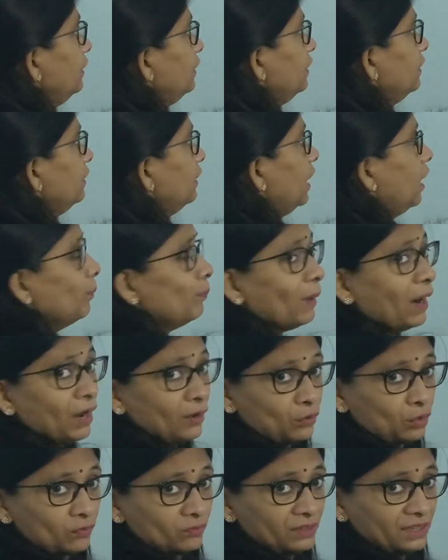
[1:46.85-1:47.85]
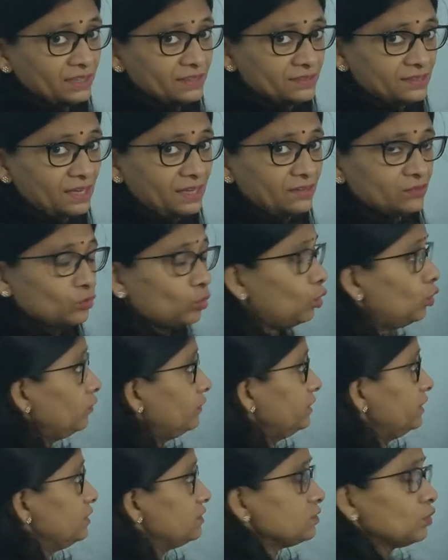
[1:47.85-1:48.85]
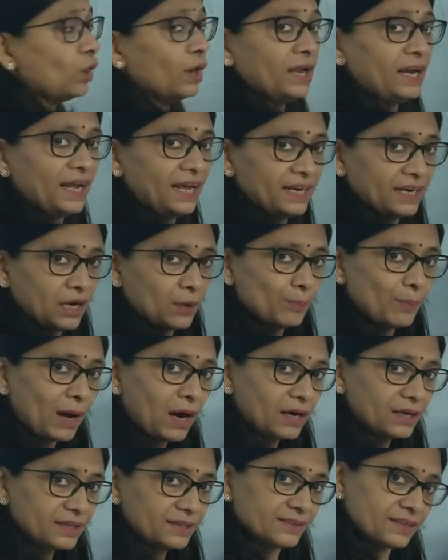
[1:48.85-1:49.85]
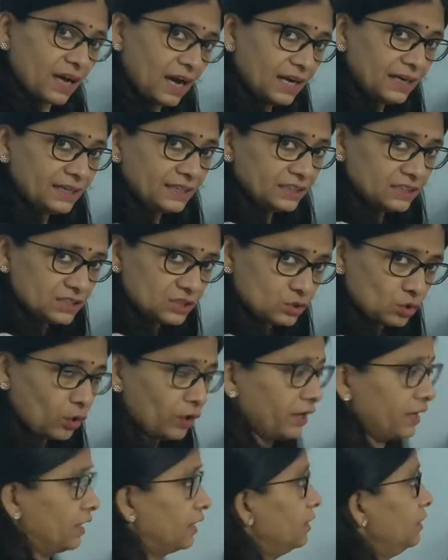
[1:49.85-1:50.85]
A part of this is over the soil and a part is under the soil.